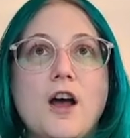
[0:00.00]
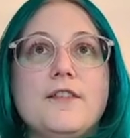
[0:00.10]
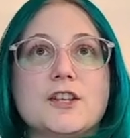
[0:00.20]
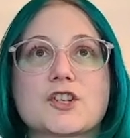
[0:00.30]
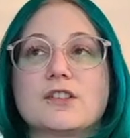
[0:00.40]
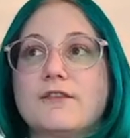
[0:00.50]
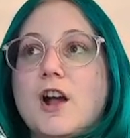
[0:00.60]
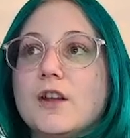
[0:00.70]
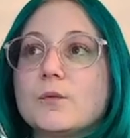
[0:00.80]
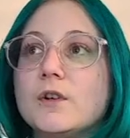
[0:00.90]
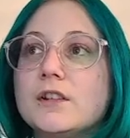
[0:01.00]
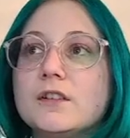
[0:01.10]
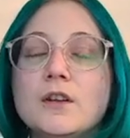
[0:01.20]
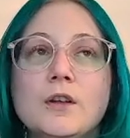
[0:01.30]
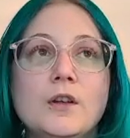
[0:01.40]
they should have gotten one,
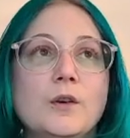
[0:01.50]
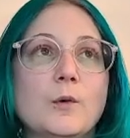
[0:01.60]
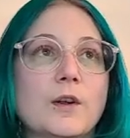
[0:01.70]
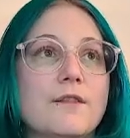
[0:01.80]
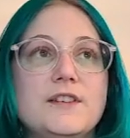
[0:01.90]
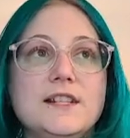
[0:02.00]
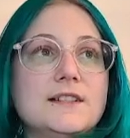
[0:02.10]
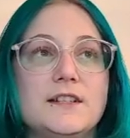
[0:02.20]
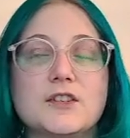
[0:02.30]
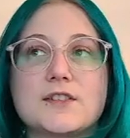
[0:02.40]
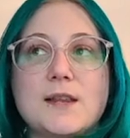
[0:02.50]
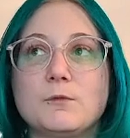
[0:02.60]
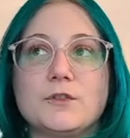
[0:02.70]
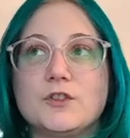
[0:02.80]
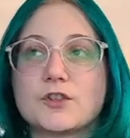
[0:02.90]
or if TNT is able
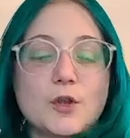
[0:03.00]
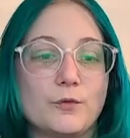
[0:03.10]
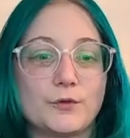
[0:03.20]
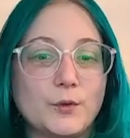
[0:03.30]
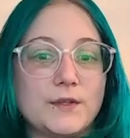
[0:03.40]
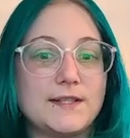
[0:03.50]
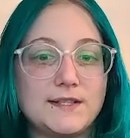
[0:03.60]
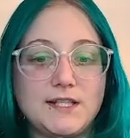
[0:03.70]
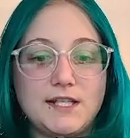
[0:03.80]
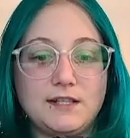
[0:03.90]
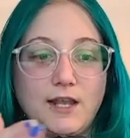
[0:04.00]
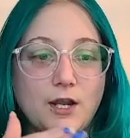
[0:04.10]
to just go through and see like,